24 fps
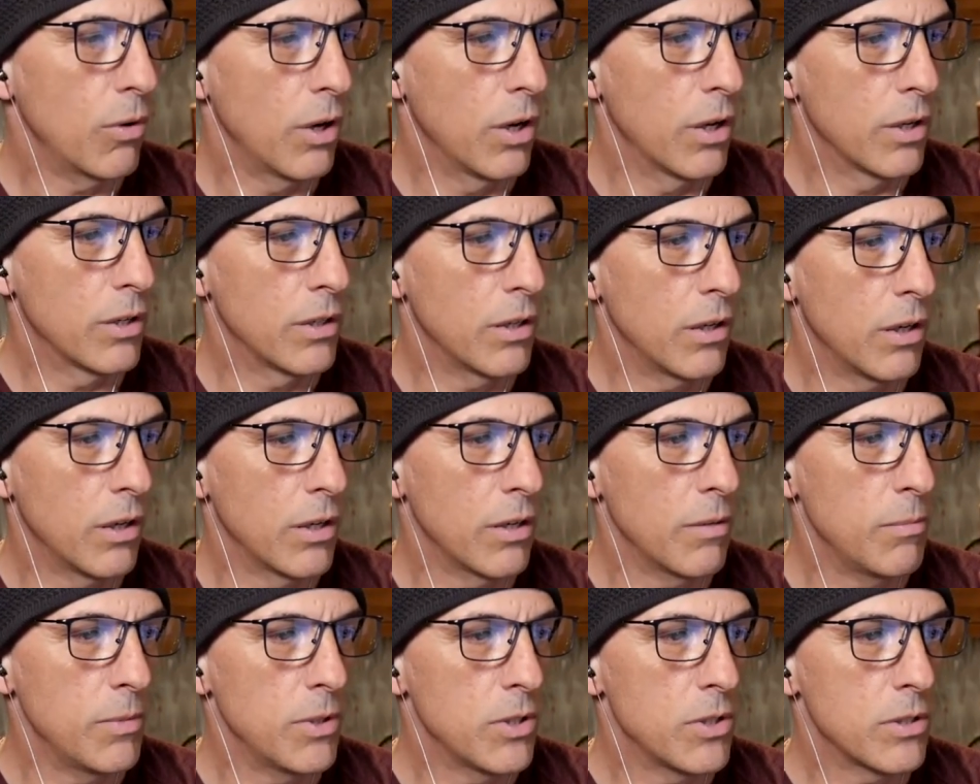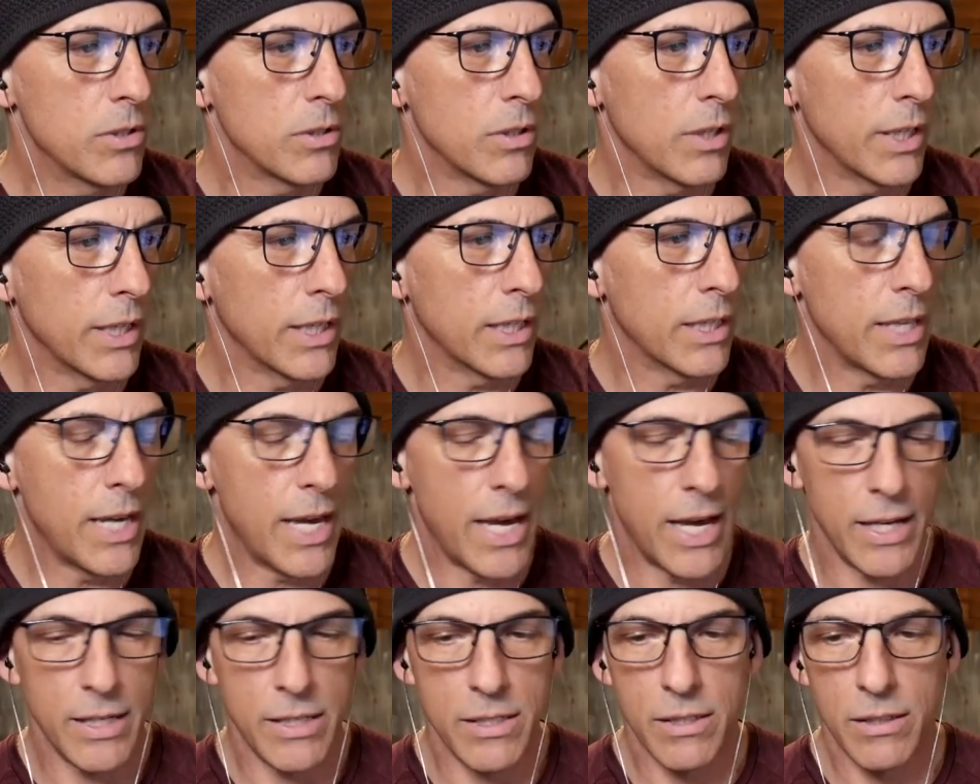yeah. on, on images like
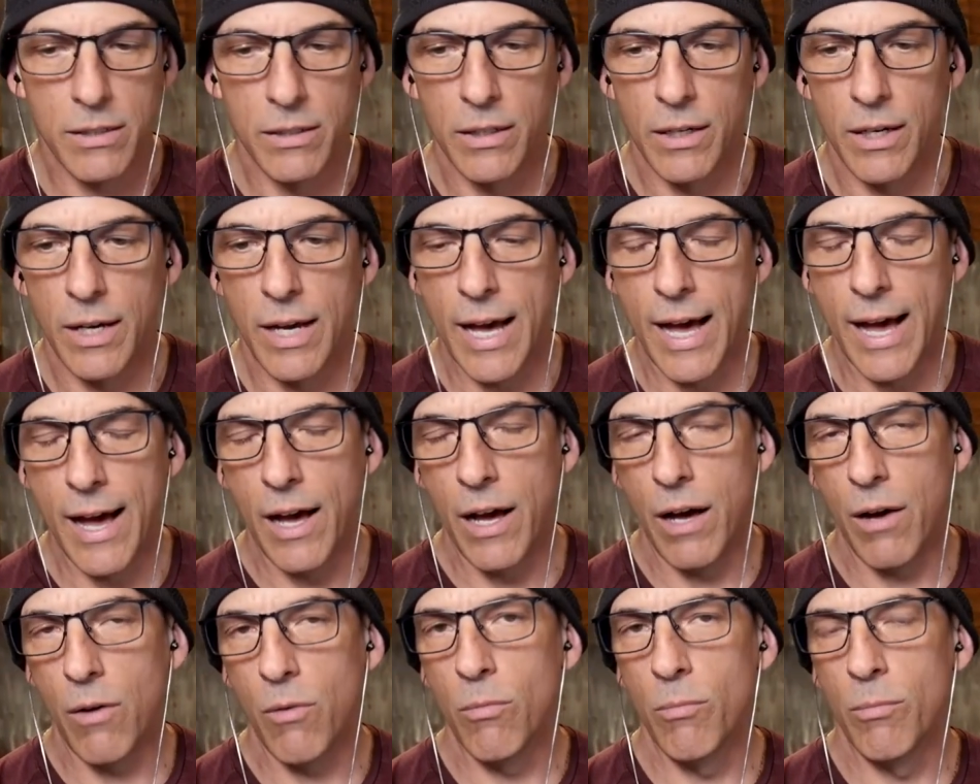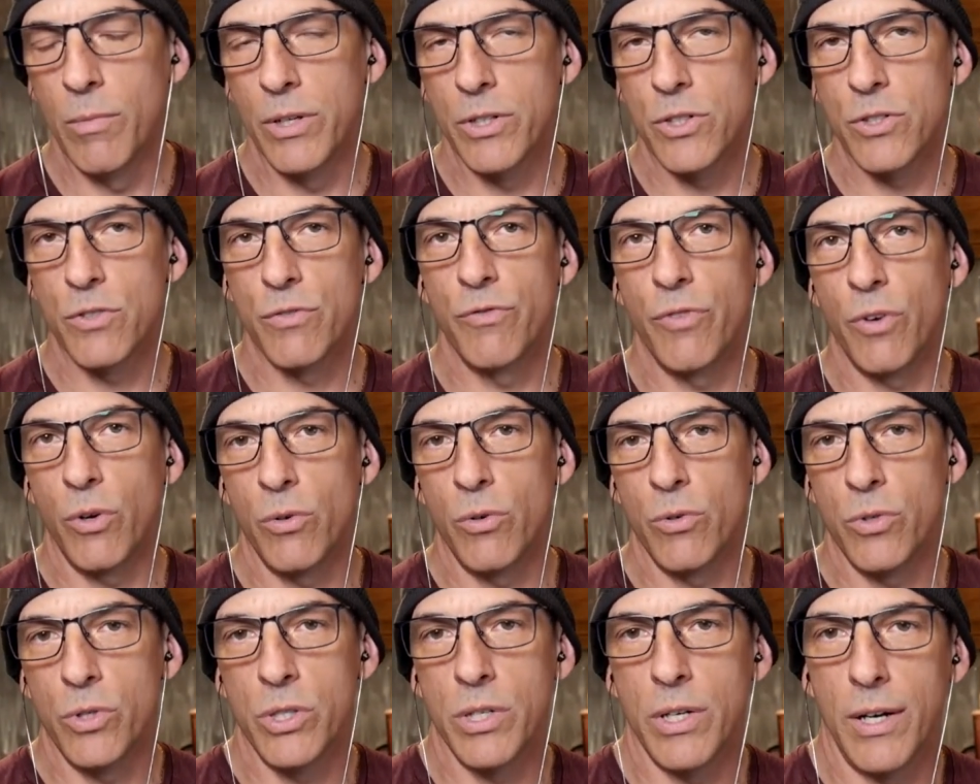that, how much
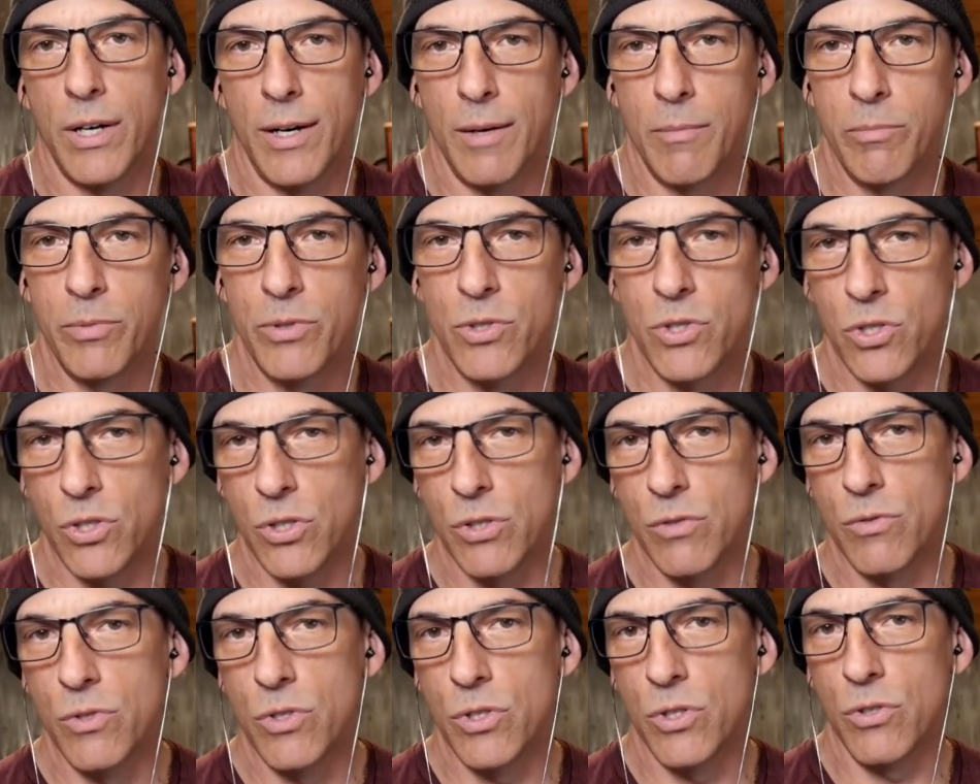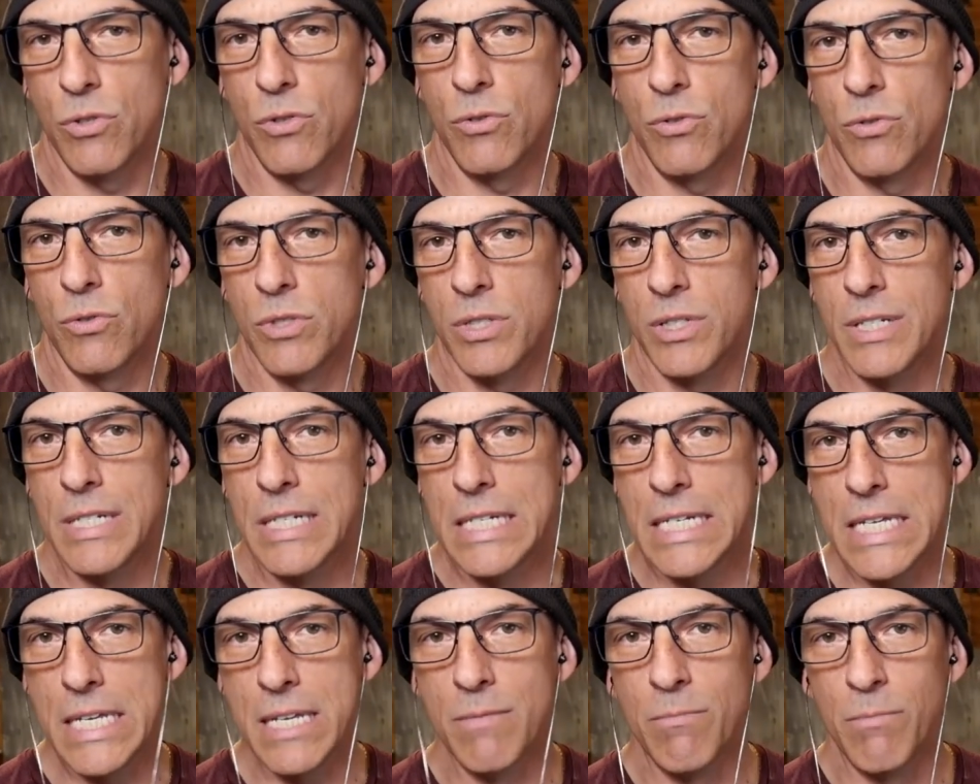Photoshop do you do to
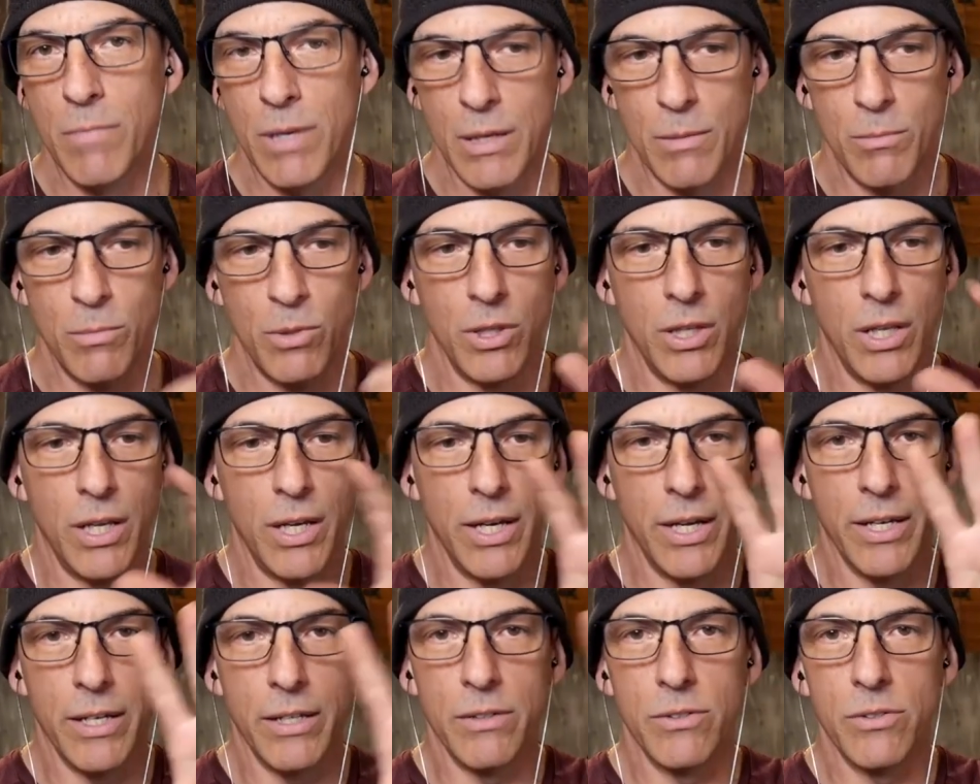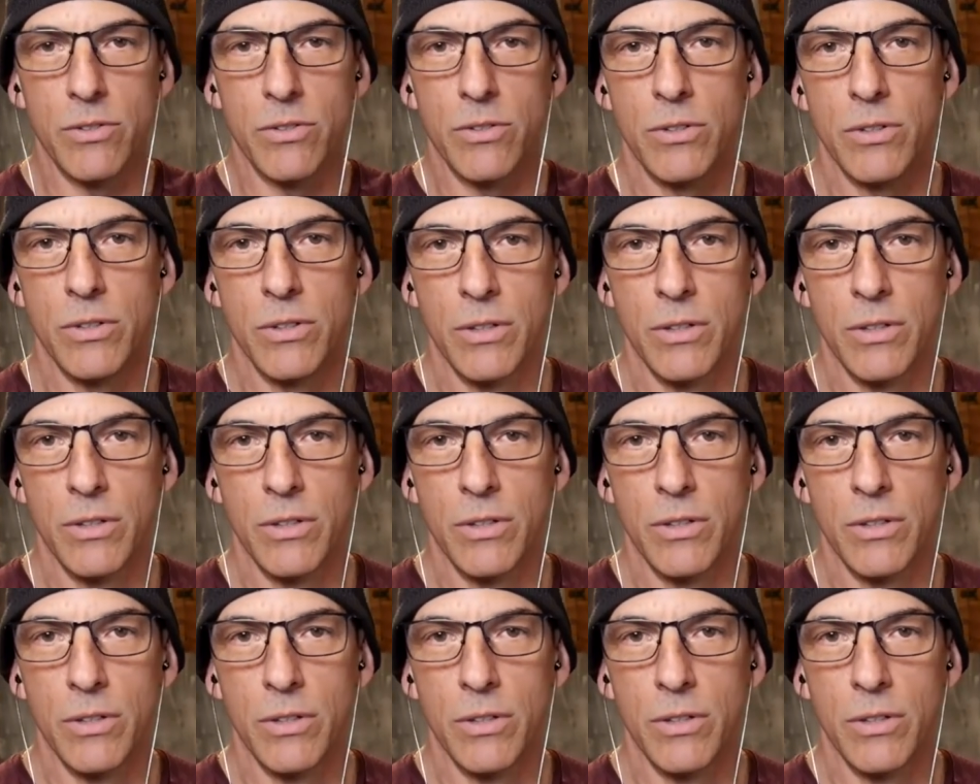de-minimalize